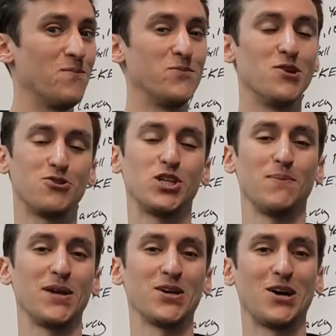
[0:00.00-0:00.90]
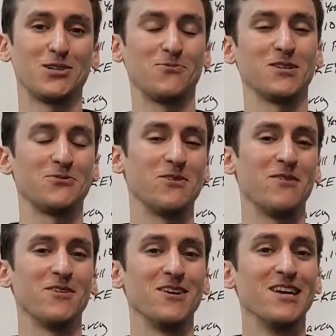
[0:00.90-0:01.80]
no shipping costs
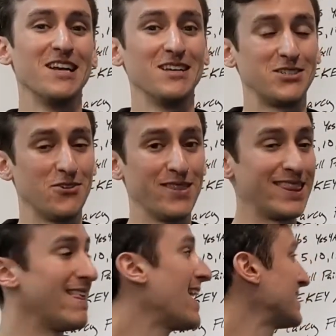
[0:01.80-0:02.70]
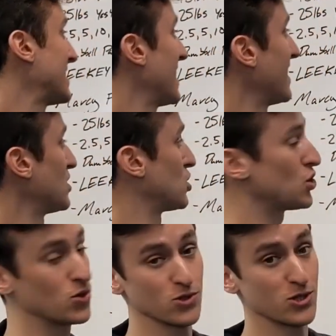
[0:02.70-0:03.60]
whatsoever. So that stays
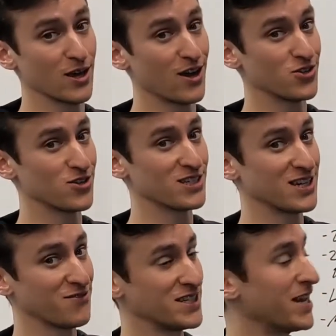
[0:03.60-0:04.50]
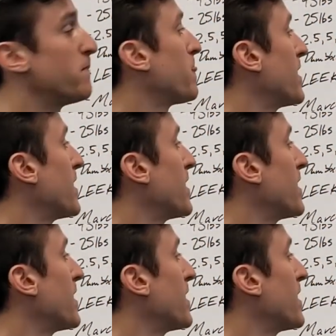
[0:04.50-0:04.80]
true to the 178.